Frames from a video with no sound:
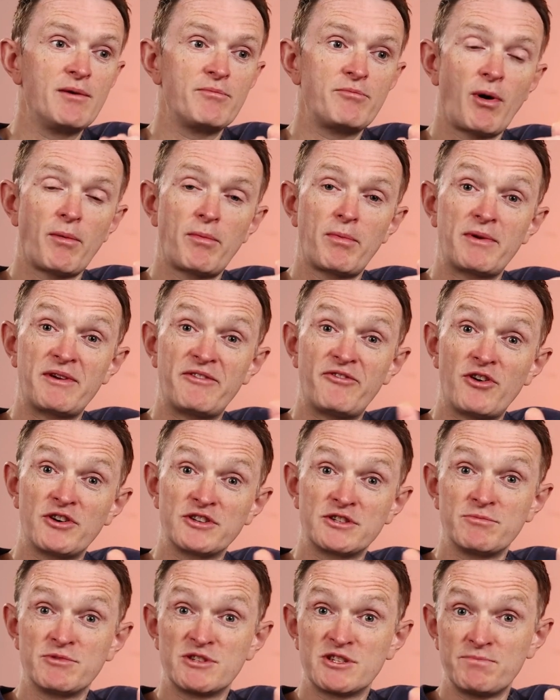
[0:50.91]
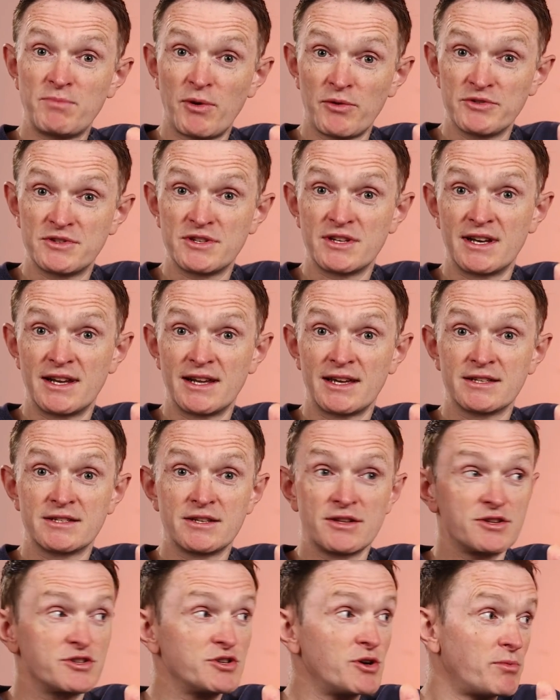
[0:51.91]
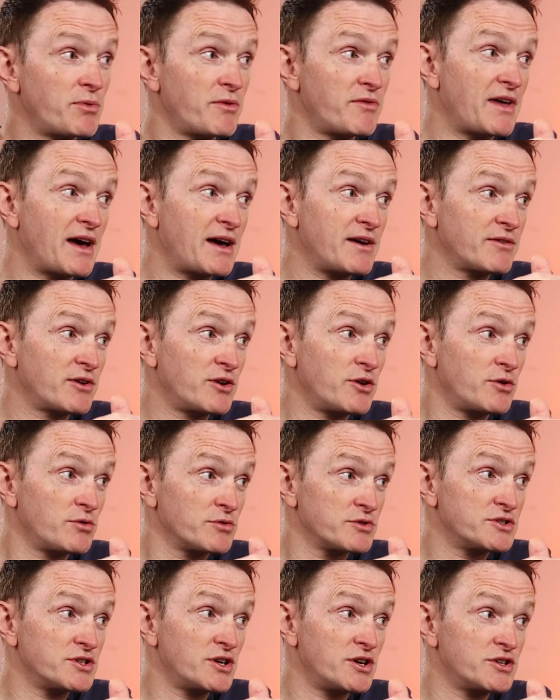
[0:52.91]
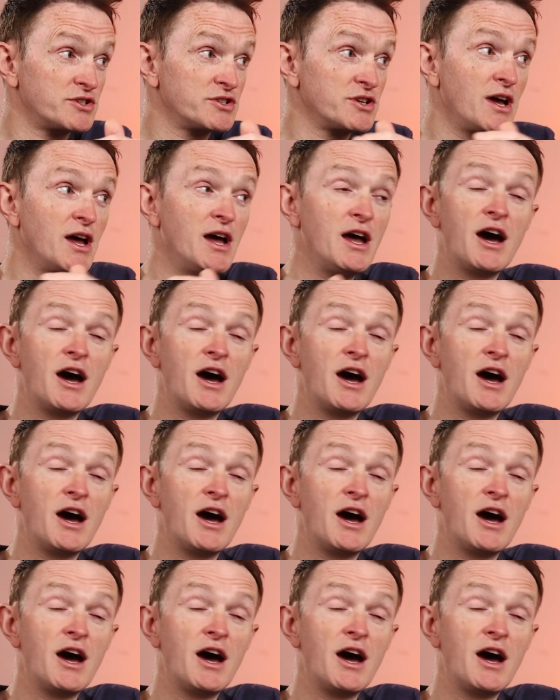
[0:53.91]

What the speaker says: probably find some sponsored links at the top of that Google search,